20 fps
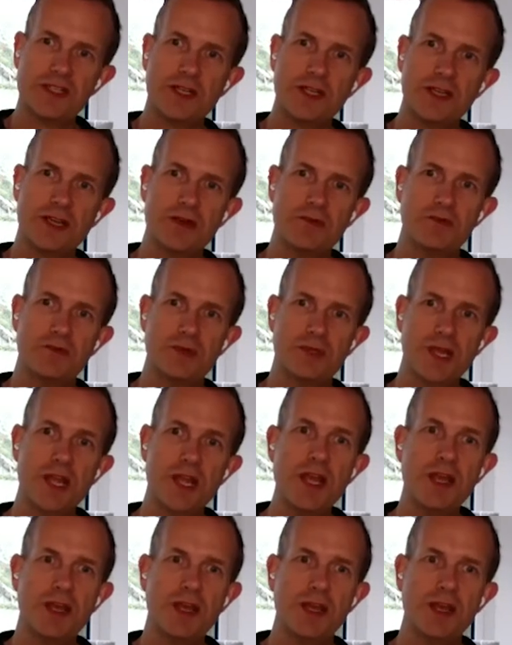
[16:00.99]
and fixed
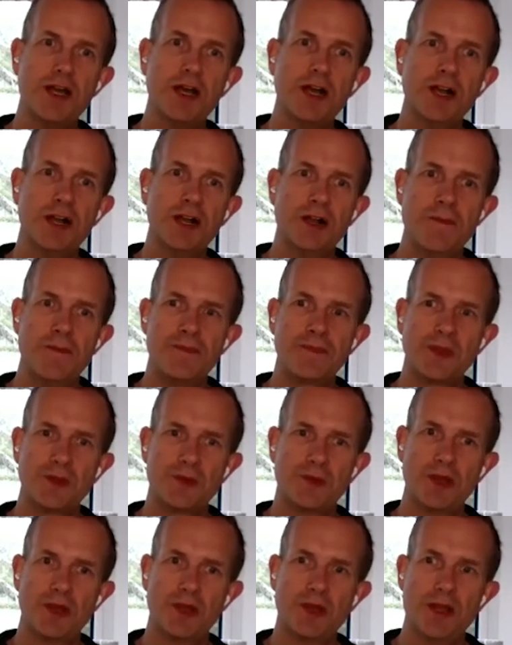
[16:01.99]
income was here
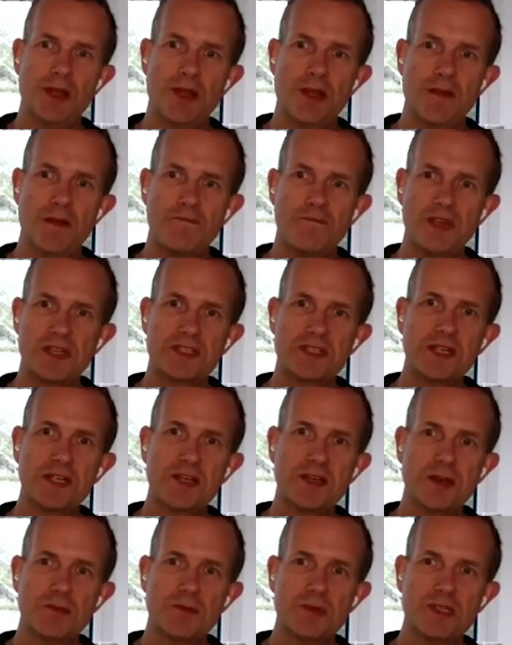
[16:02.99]
right
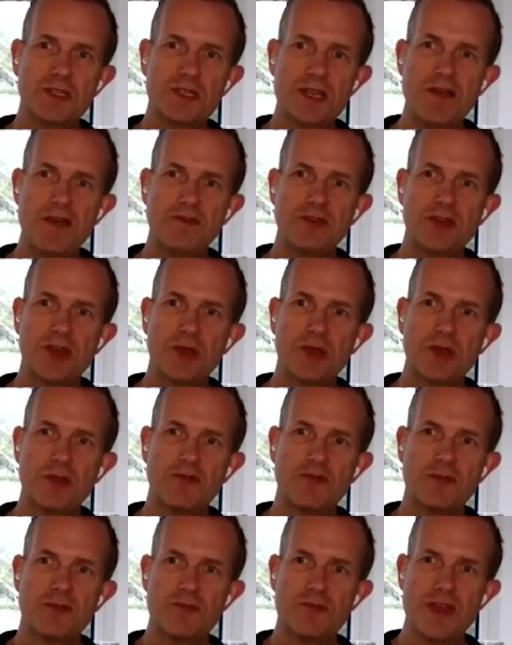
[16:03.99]
fixed income was never
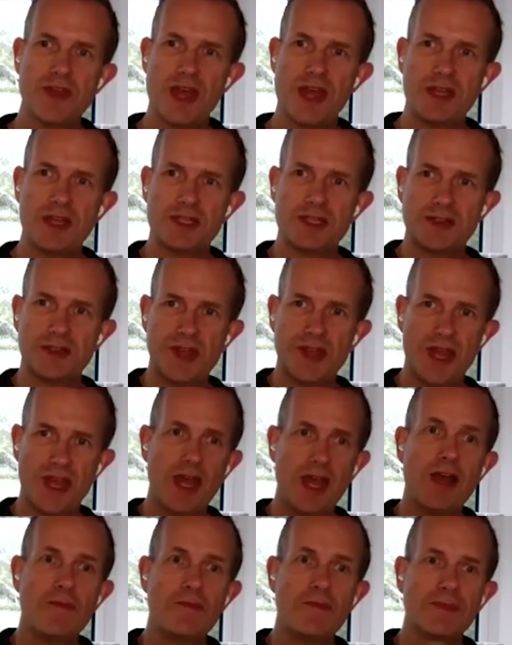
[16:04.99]
going from there to
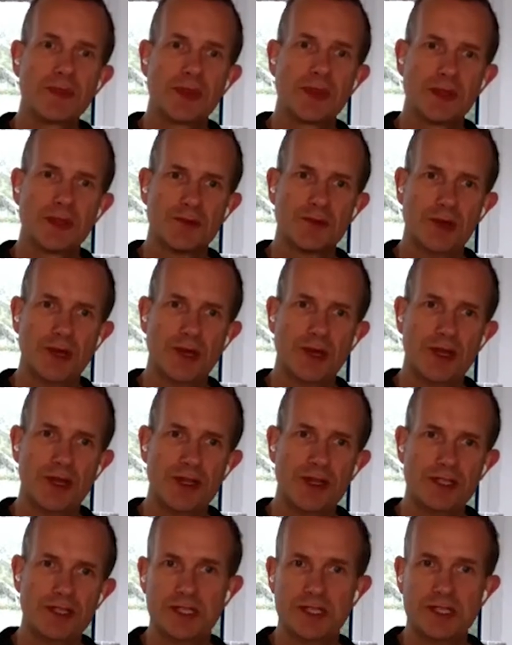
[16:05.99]
there
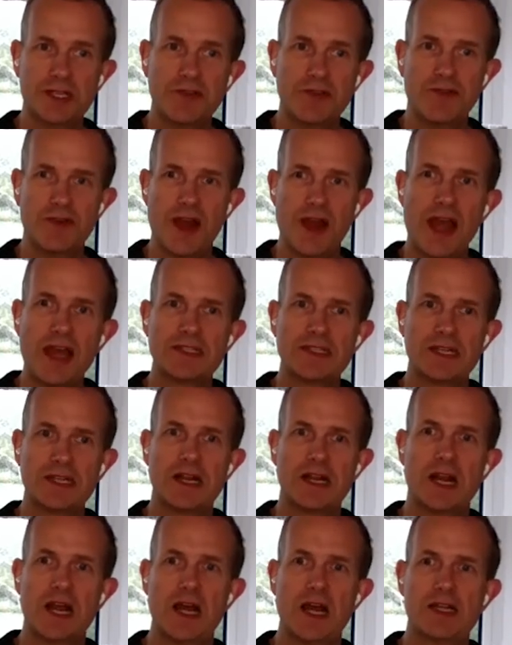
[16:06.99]
right it's just a different
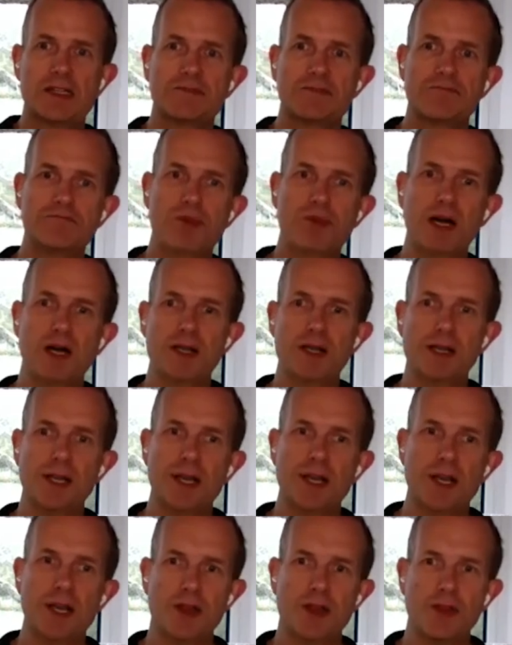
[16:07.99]
asset class
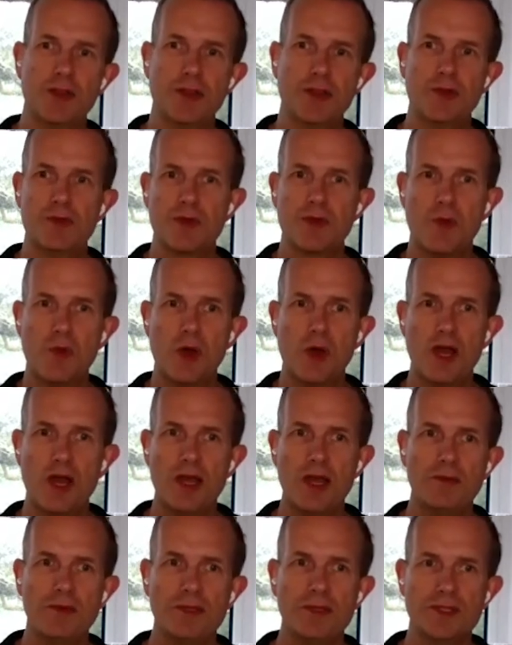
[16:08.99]
but the
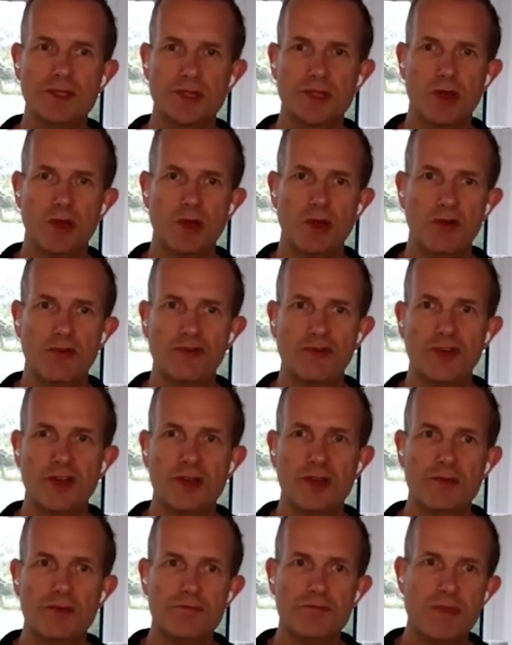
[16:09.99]
requirements
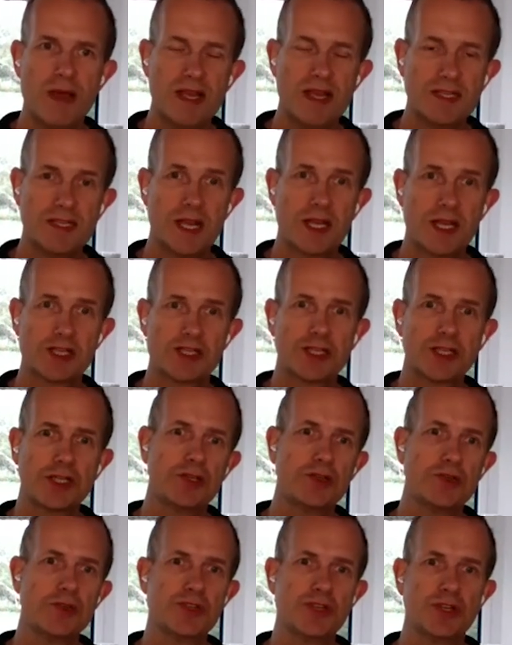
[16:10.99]
of best
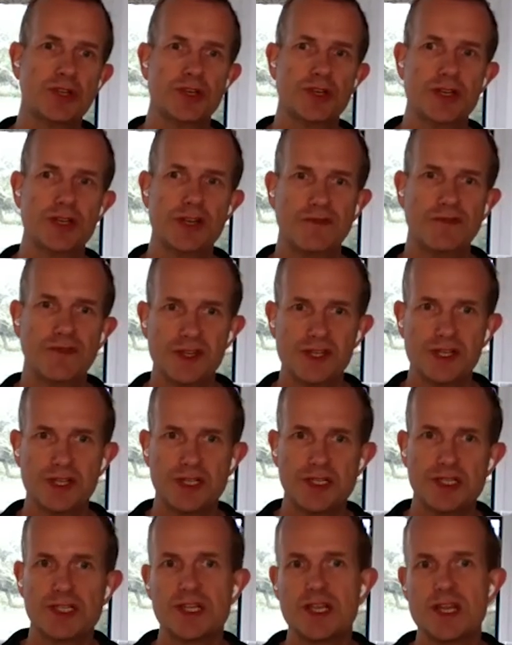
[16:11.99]
execution
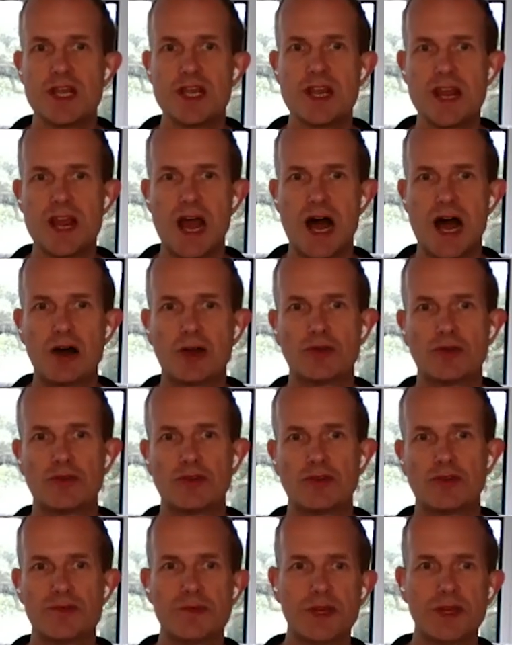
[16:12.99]
efficiency
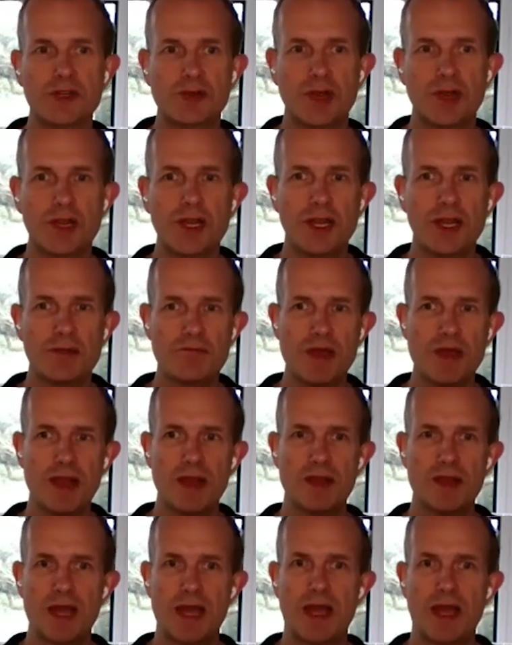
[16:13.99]
algorithmic
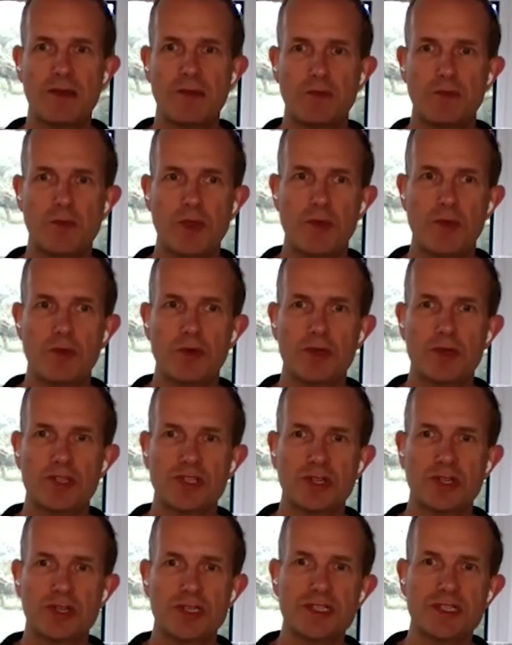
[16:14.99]
trading meant that
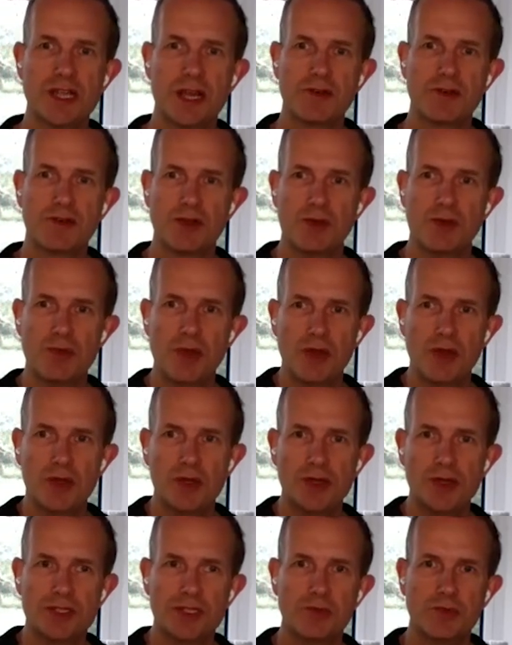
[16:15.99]
there were a certain set of
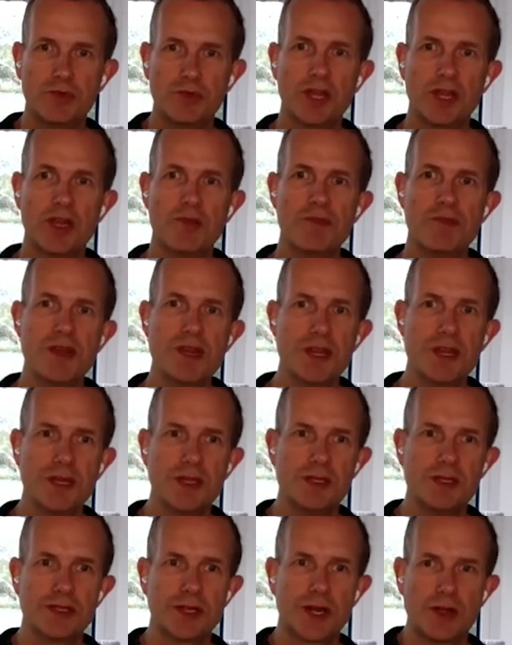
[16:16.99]
components that were going to
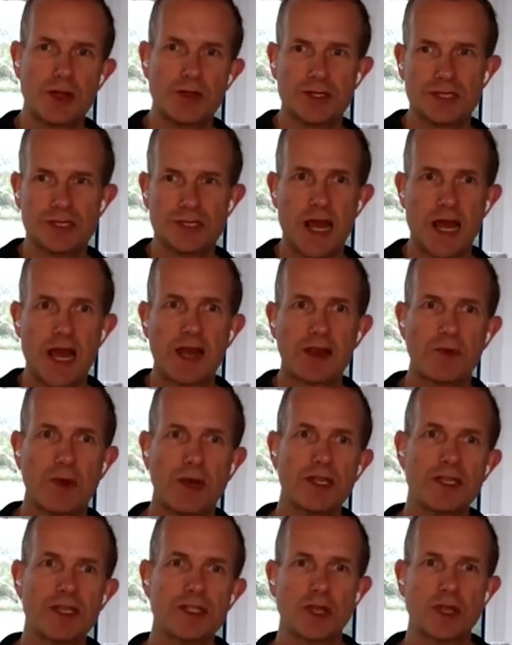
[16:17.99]
be needed to close the
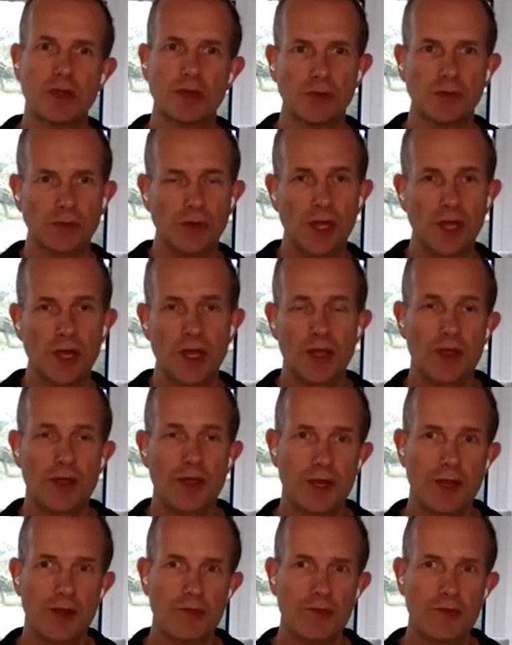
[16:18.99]
stack right so